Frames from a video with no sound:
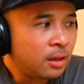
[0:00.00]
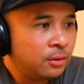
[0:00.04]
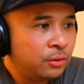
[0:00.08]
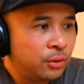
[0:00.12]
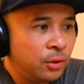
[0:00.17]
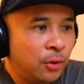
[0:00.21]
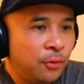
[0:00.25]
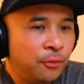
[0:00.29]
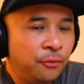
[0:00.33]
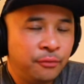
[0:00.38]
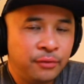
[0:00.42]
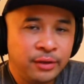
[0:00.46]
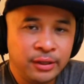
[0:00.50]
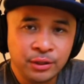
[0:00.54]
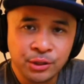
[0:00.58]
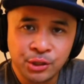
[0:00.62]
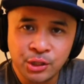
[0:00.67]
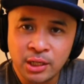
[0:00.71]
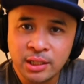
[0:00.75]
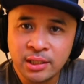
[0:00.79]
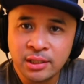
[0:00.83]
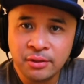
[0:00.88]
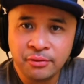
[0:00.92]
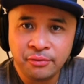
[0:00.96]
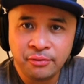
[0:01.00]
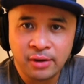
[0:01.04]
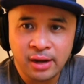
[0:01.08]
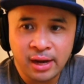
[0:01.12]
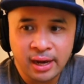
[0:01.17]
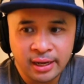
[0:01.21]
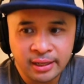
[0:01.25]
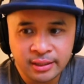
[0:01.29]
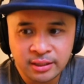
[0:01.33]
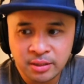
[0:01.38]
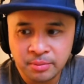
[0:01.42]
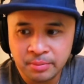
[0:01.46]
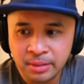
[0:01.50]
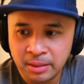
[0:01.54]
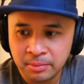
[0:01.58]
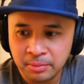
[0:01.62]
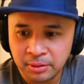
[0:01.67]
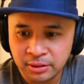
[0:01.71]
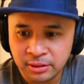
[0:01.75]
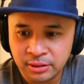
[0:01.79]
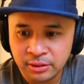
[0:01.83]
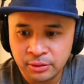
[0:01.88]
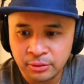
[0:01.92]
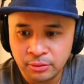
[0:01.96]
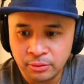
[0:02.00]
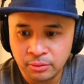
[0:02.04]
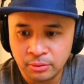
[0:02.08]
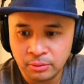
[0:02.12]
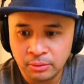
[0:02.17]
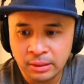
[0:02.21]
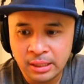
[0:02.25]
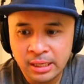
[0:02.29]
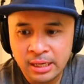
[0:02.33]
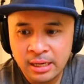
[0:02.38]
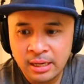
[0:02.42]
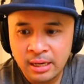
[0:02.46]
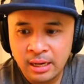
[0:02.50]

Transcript: don't feel justified to be able to